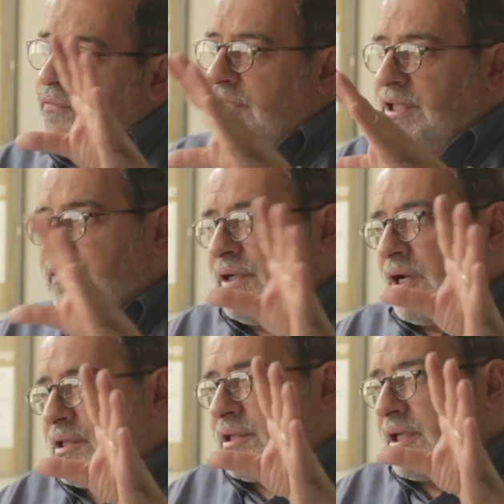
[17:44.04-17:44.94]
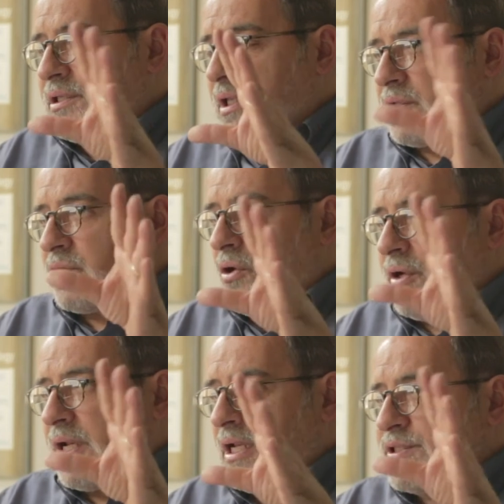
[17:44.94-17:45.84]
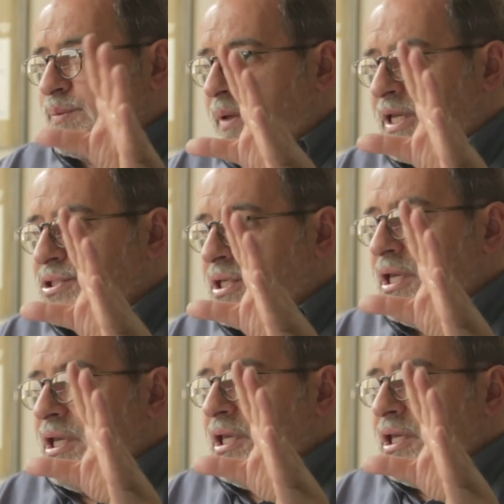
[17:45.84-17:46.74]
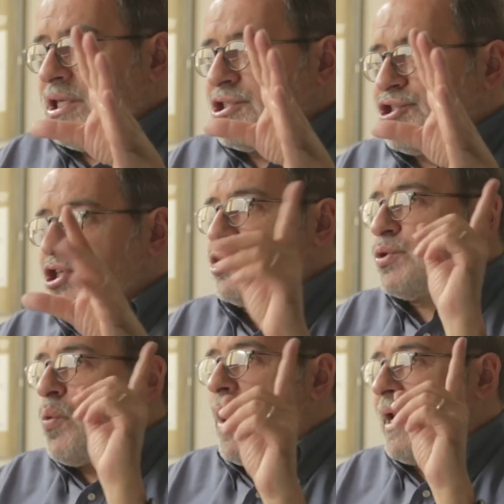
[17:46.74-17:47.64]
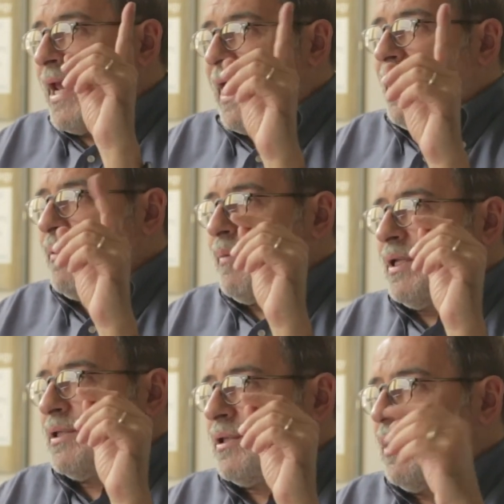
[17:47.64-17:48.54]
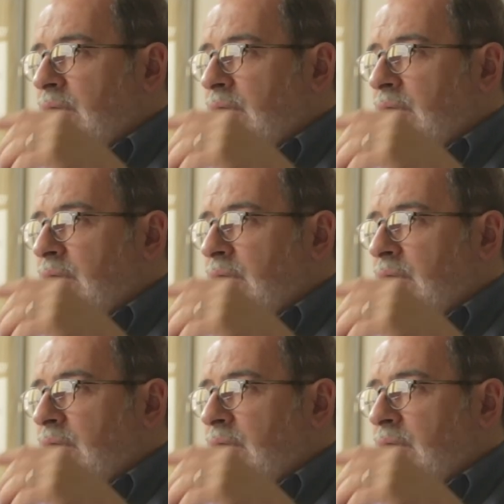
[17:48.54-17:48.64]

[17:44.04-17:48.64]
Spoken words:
of a given architectonical space is just one element